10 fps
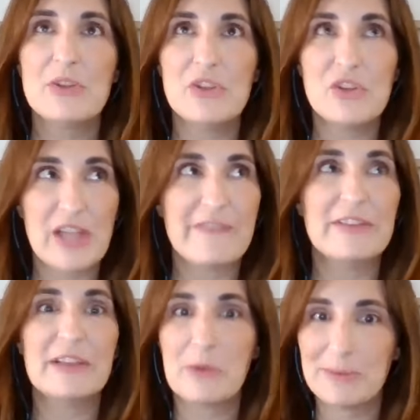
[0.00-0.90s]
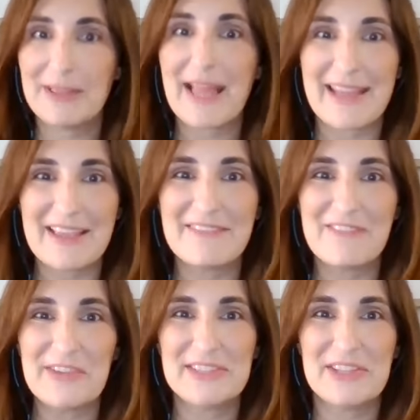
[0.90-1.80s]
We usually have a little more planning
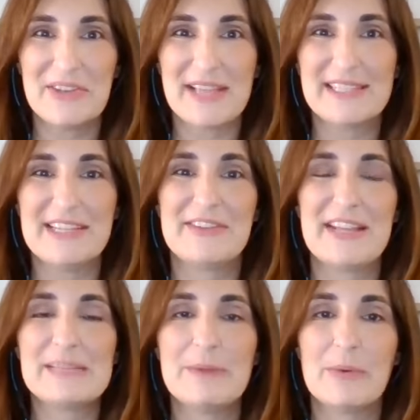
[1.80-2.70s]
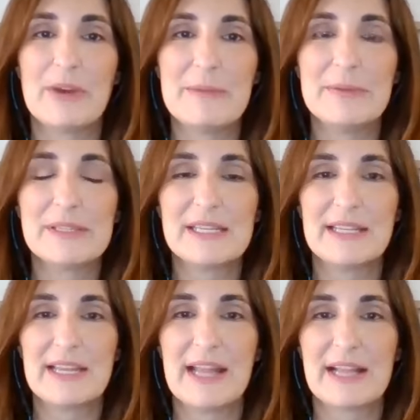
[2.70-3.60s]
involved in those activities, but we're able
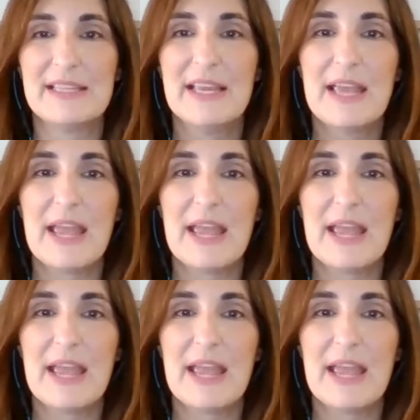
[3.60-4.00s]
to connect